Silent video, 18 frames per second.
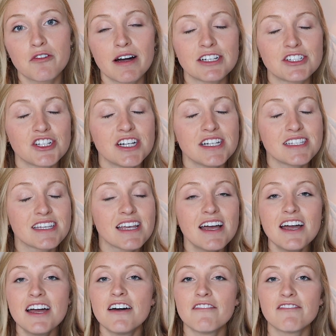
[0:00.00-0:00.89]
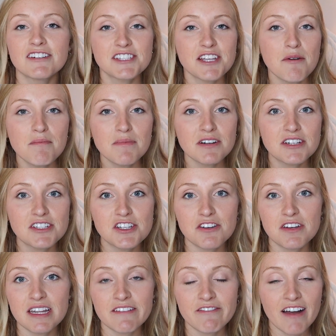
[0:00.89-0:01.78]
questions. For some books, you
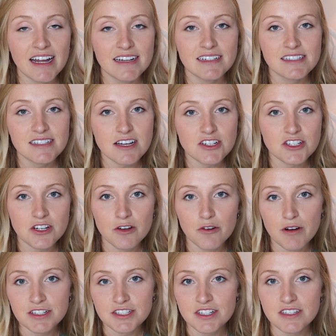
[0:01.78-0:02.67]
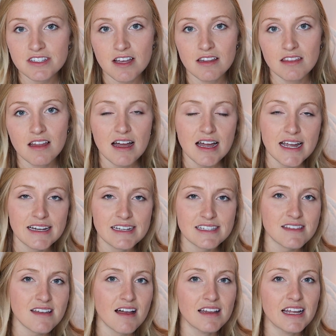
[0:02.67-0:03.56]
can find discussion questions online.
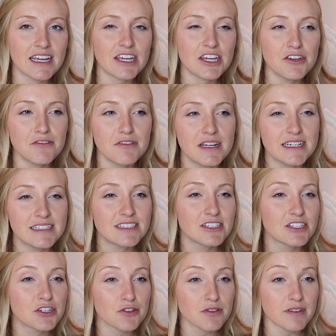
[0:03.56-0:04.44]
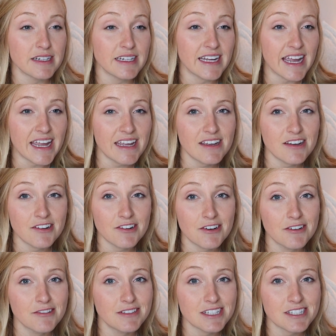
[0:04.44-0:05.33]
It's not like you need to create
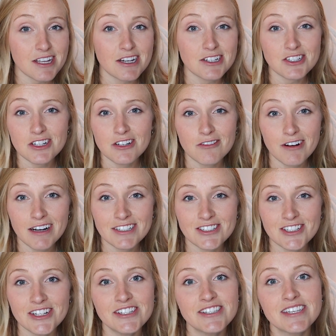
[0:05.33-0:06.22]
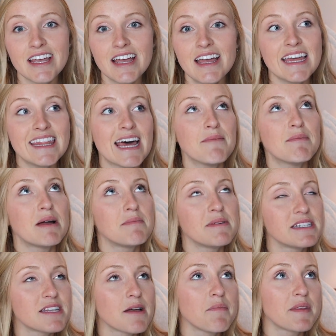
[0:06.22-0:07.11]
your own discussion questions, and that might
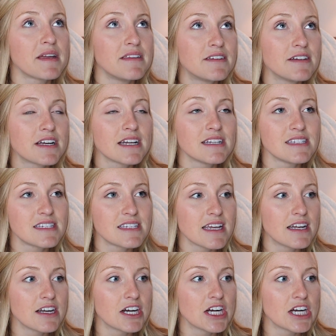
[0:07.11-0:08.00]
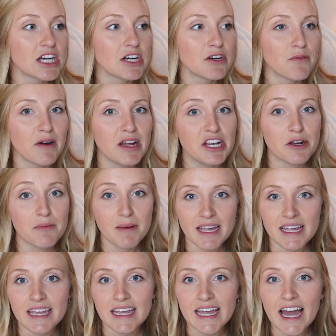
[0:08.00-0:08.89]
be something to consider when you're
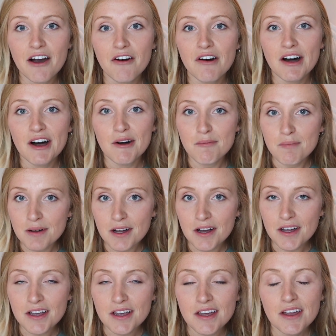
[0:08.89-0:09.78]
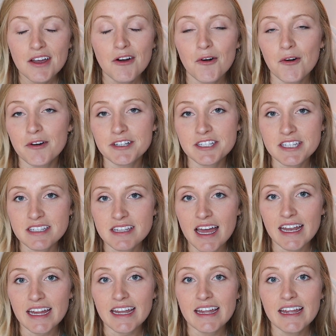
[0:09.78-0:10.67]
picking out a book or a
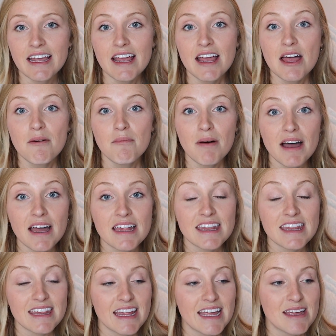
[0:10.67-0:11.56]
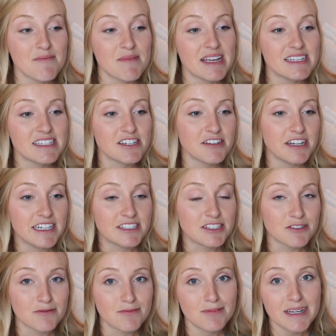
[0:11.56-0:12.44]
study. But it means you need
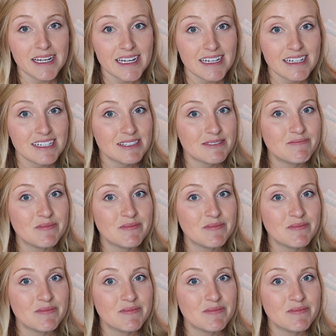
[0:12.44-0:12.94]
to read,